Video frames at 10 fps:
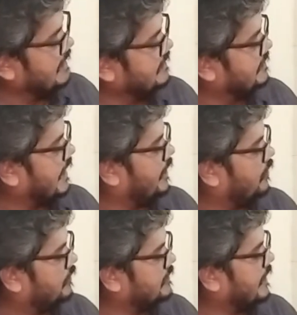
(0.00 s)
inside
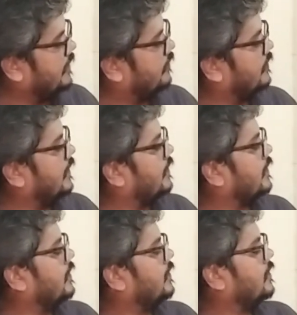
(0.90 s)
or the center of the
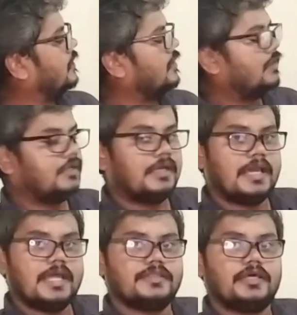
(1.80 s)
guitar,
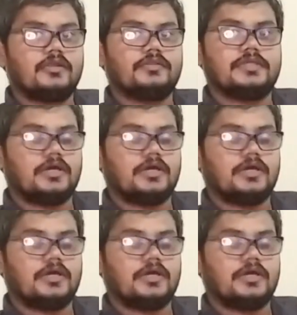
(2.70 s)
and then on the